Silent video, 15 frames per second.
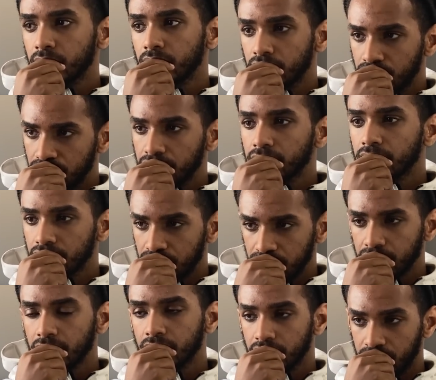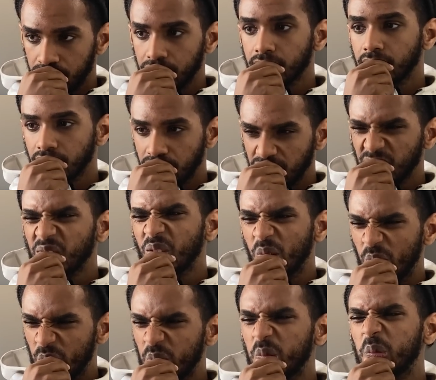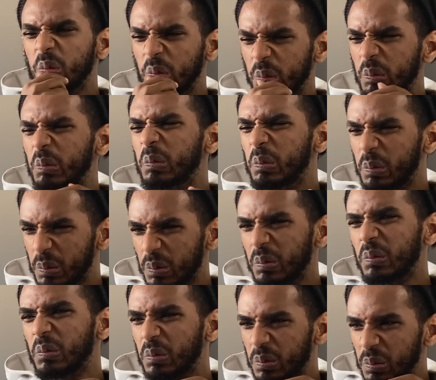MaliStrip, MaliStrip, MaliStrip, bitch.